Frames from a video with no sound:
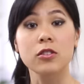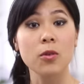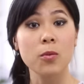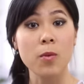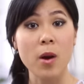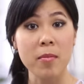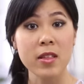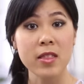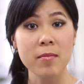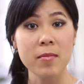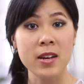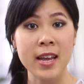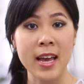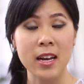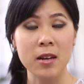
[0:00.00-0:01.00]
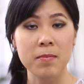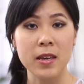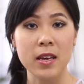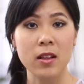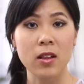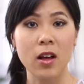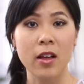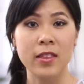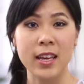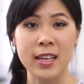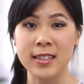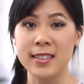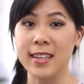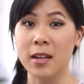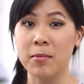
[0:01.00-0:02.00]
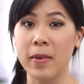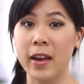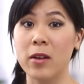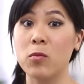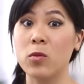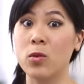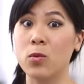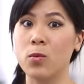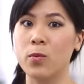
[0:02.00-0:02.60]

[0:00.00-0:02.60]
So rubbing the banana peel on the insect bite will